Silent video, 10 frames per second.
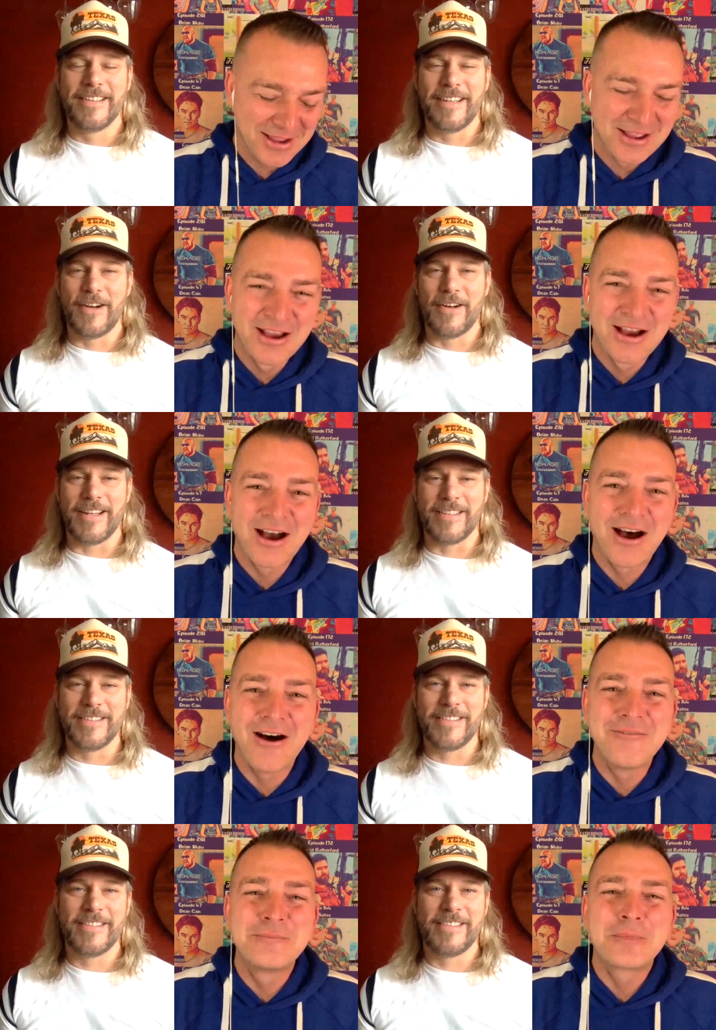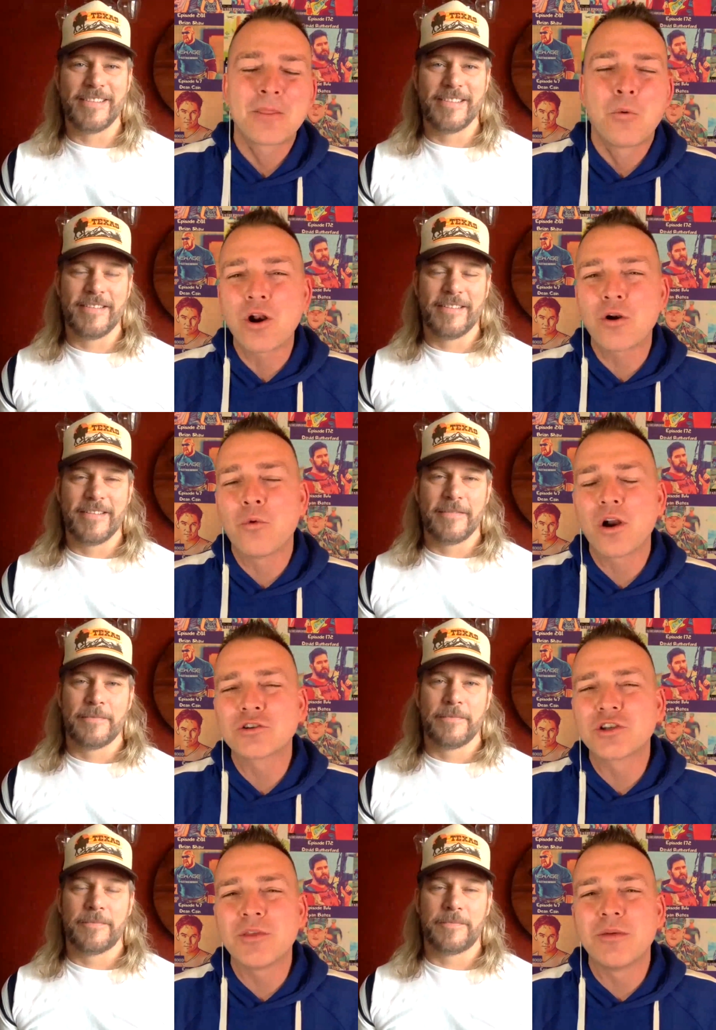Speaker 1: Oh yeah. what are what
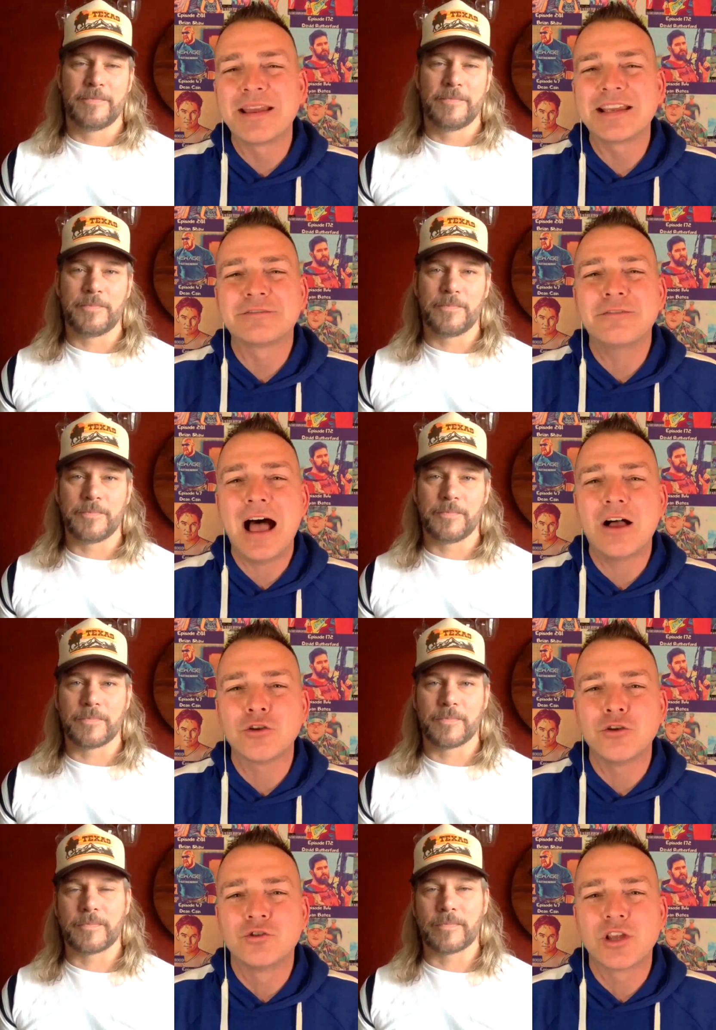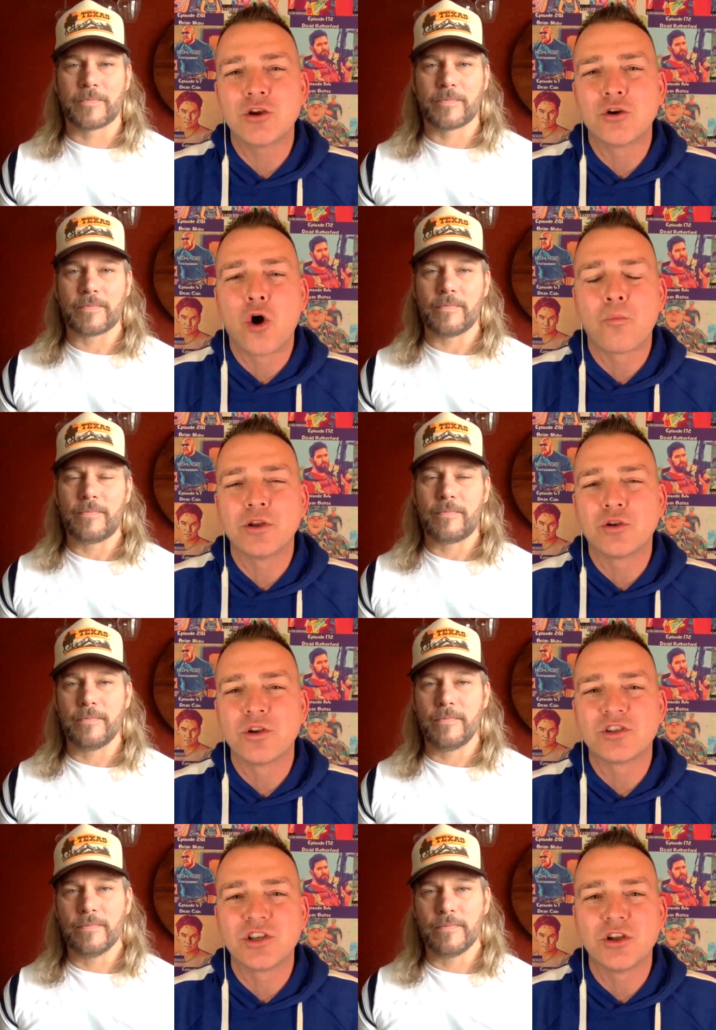are some of the biggest values that you're hoping
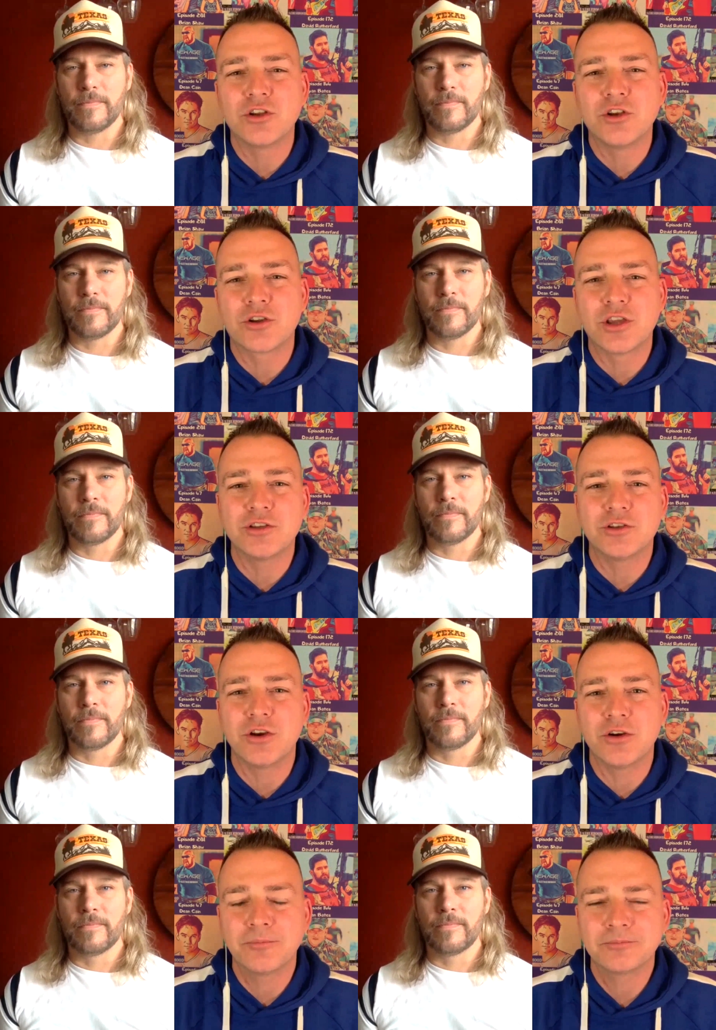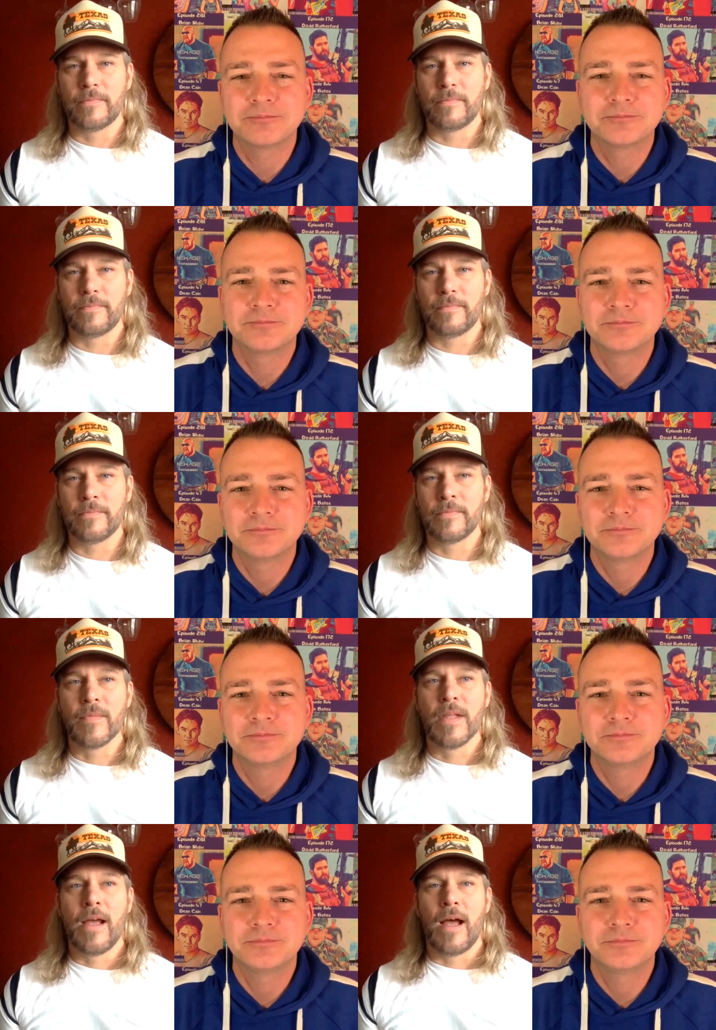to instill in your kids here?
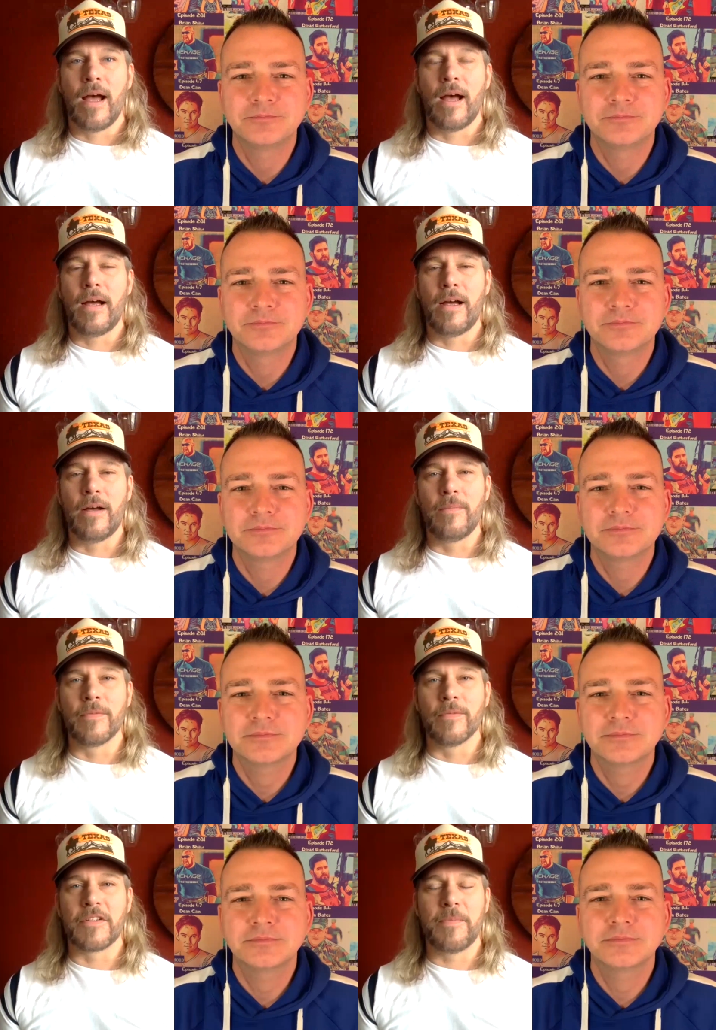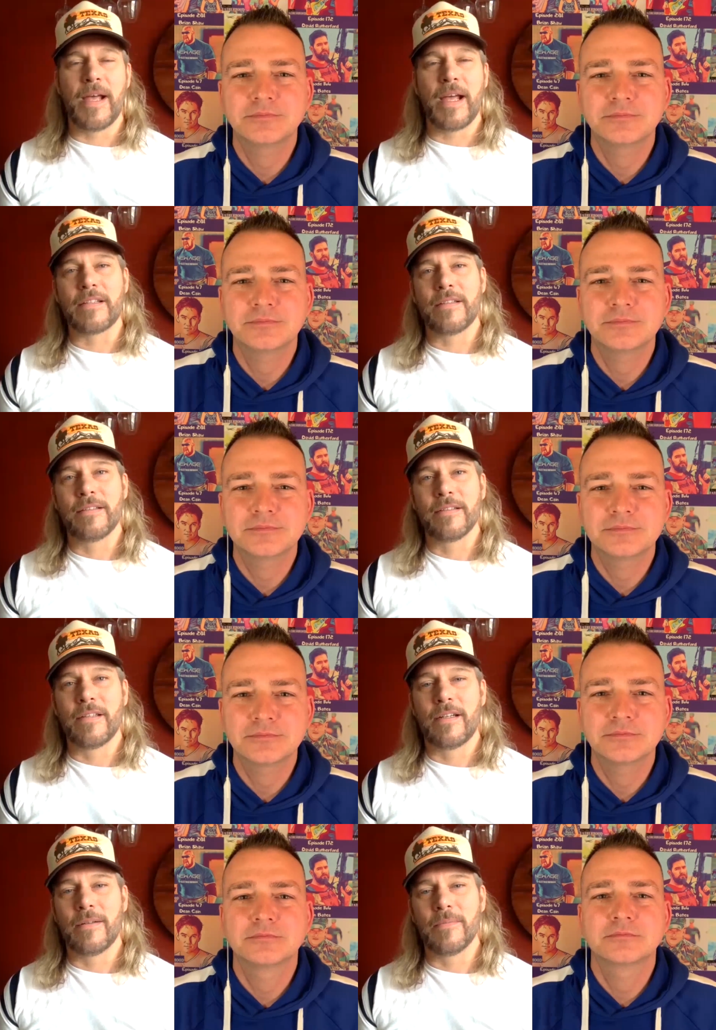
Speaker 2: Um, respect,
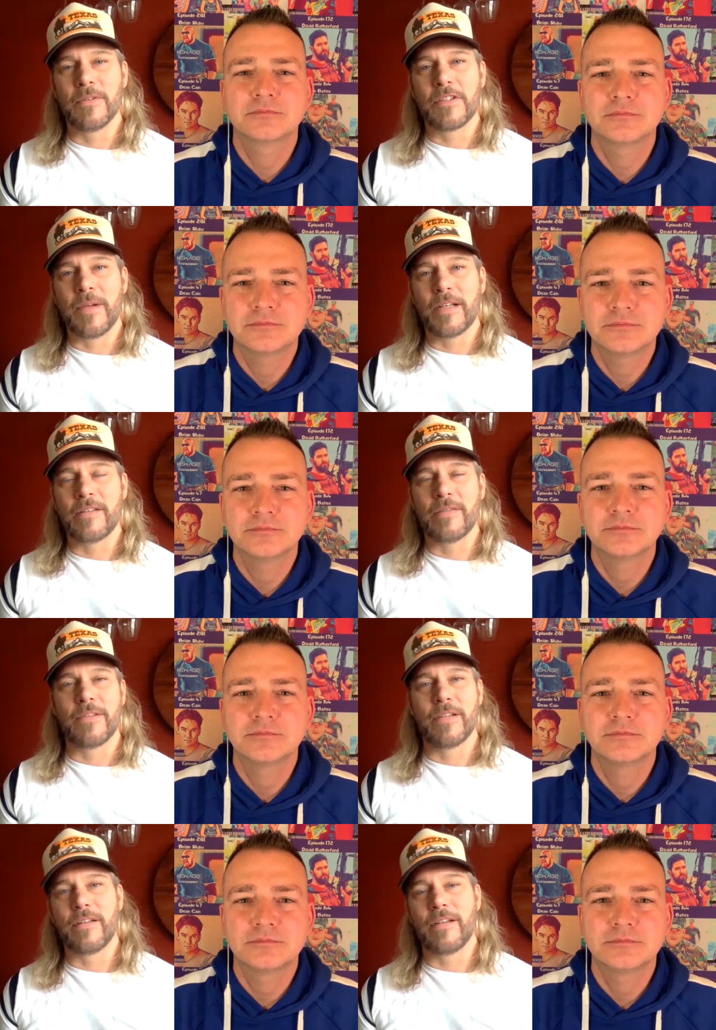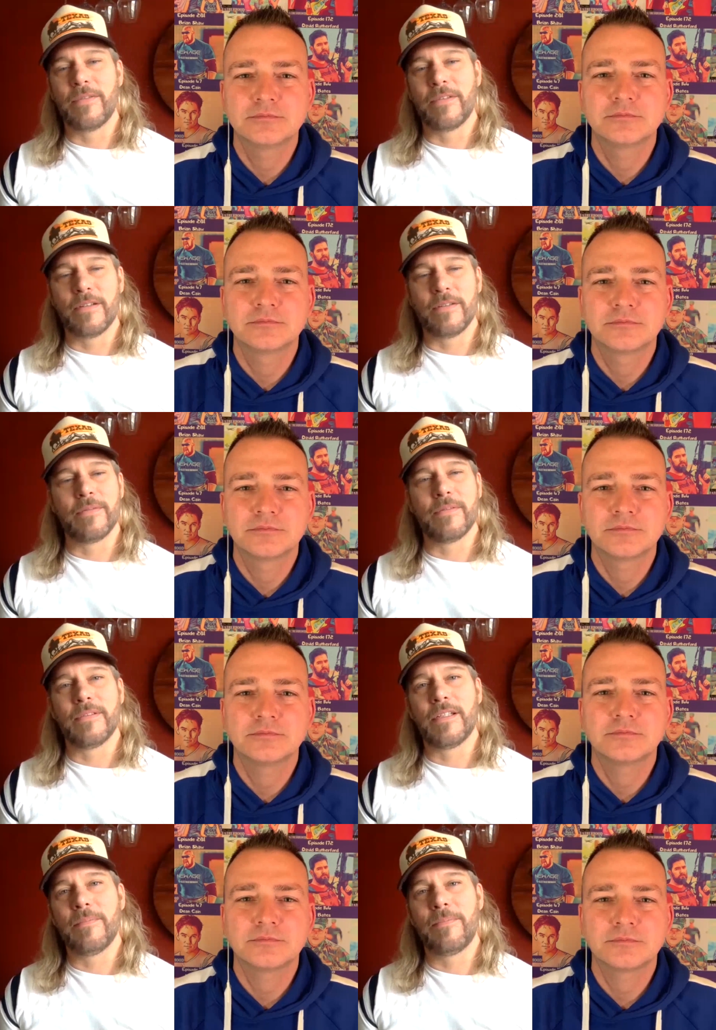um, respect of their of their
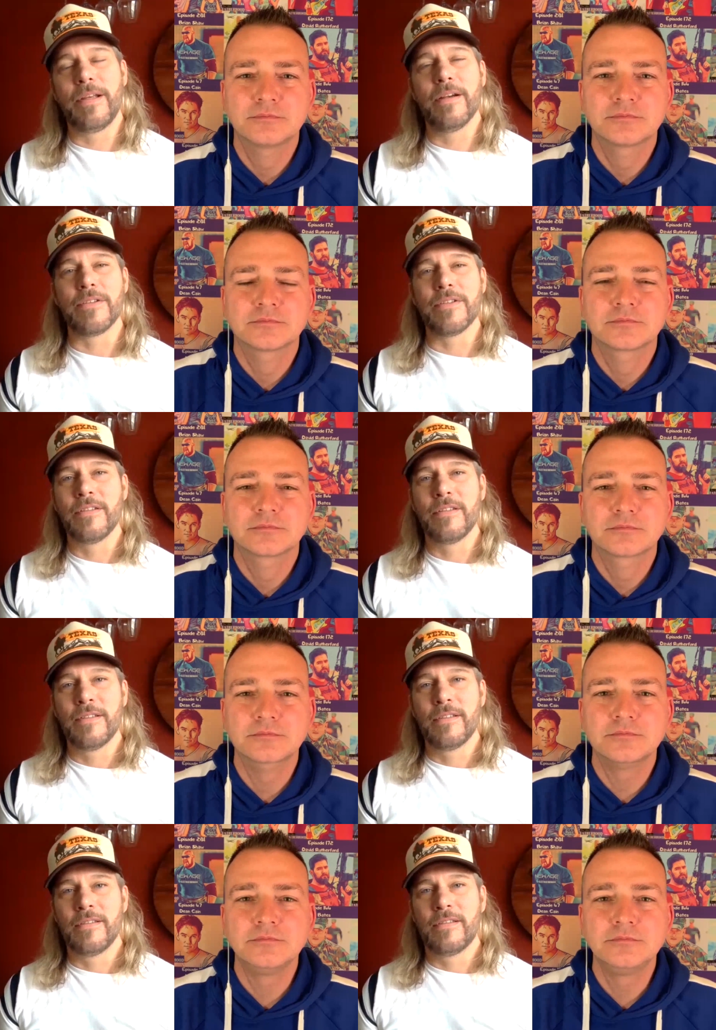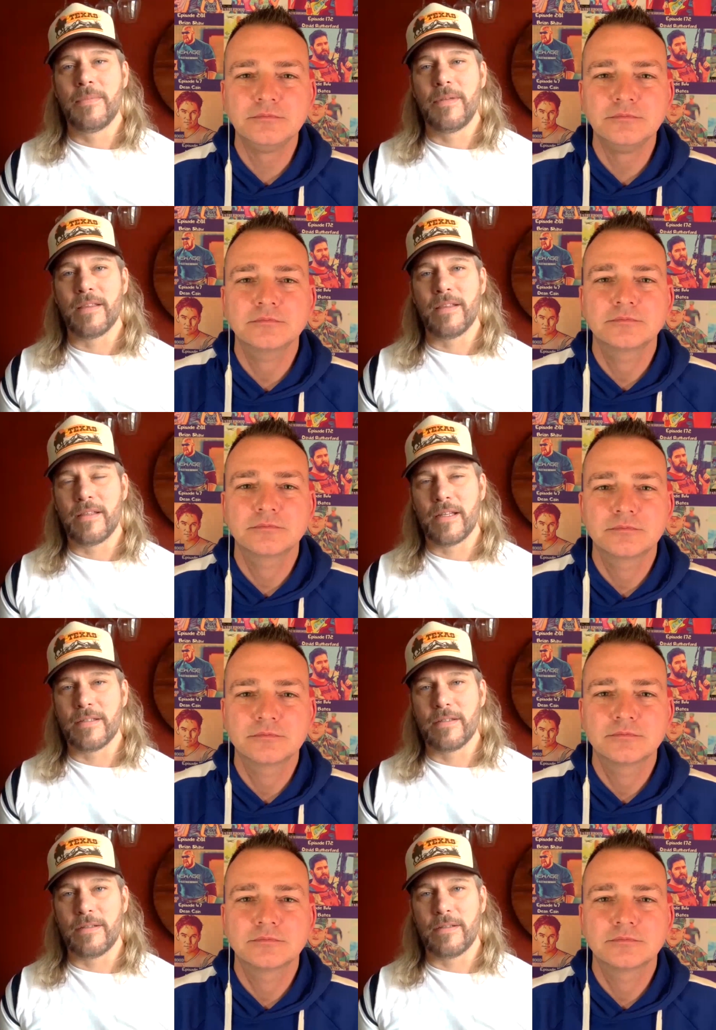peers to me, I think that's the